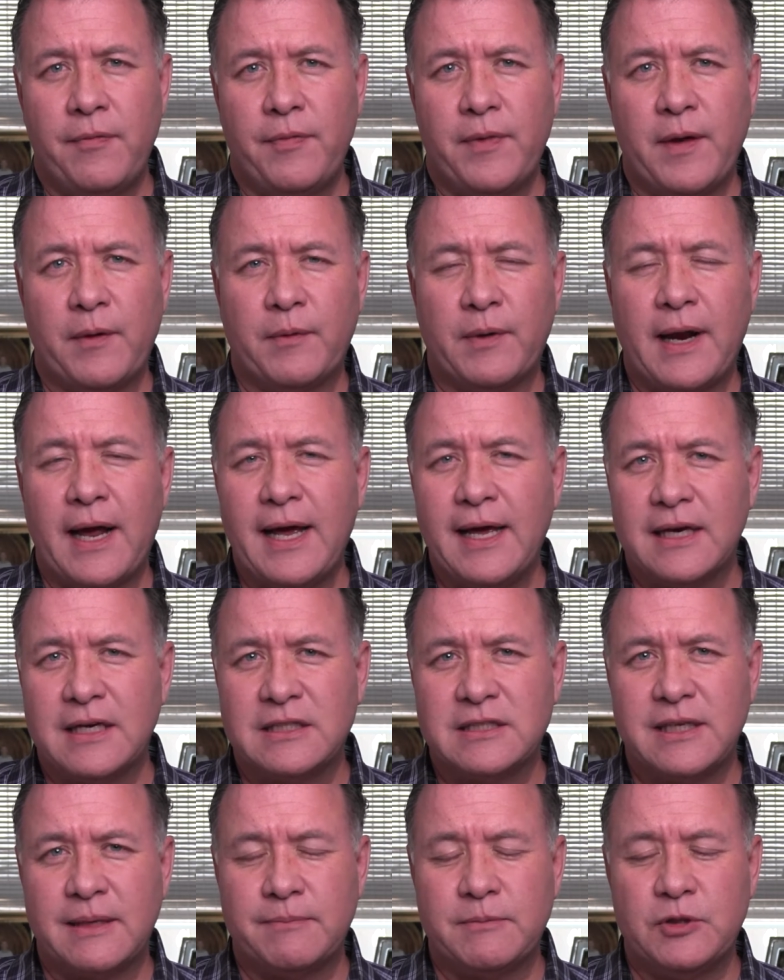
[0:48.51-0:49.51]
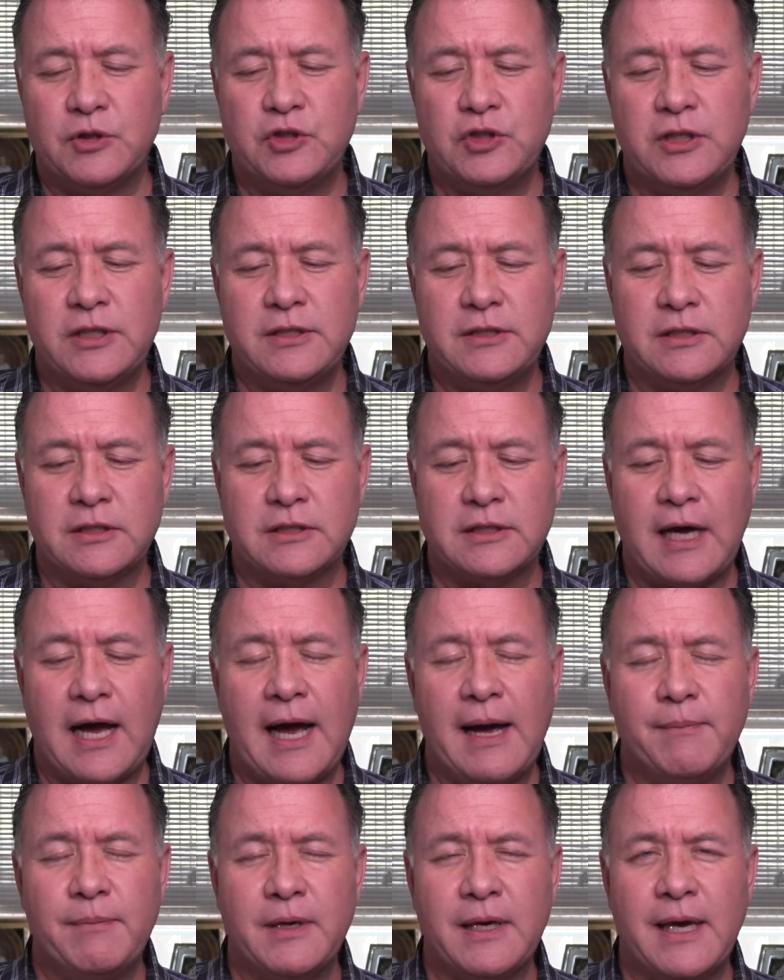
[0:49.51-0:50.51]
That when I accepted Jesus,
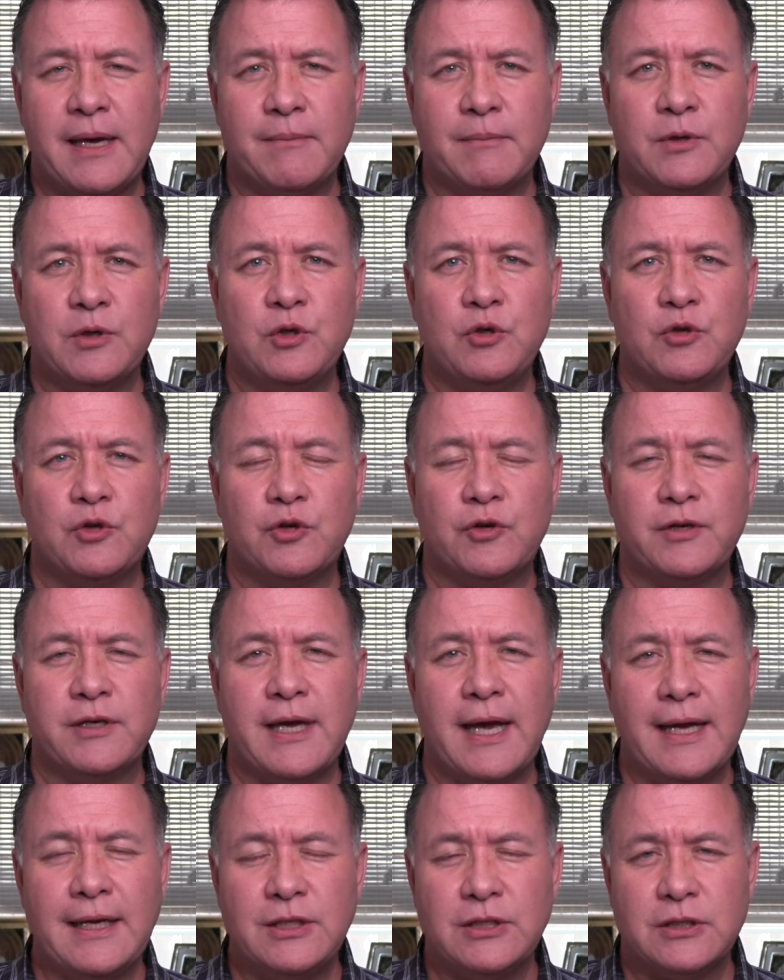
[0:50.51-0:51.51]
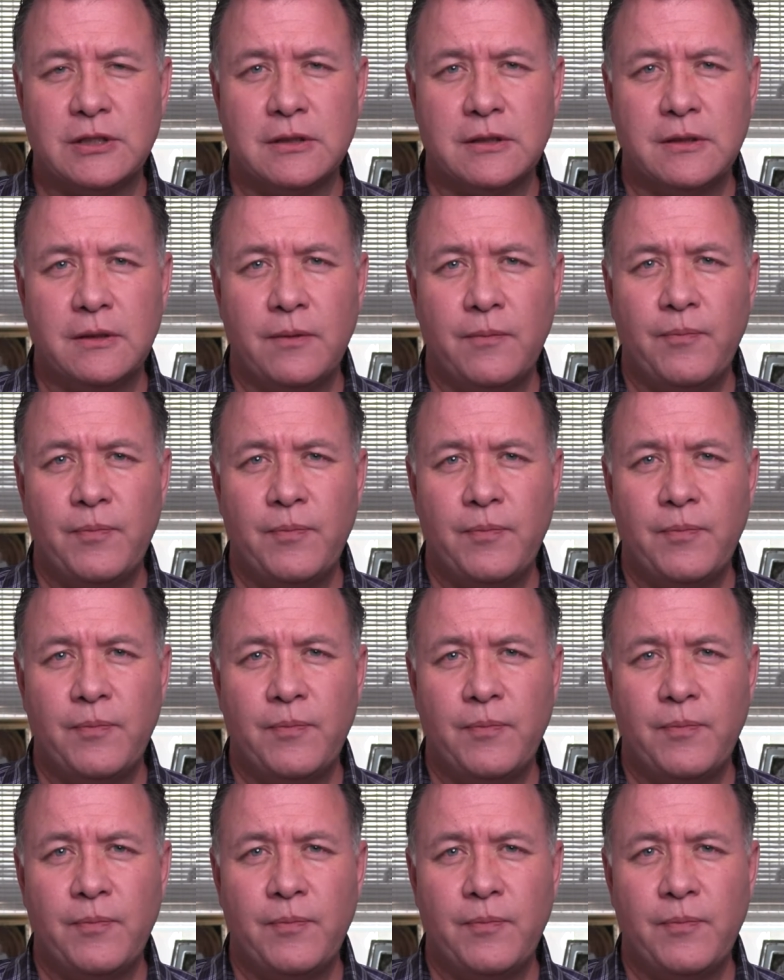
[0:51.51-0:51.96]
I became a new creation.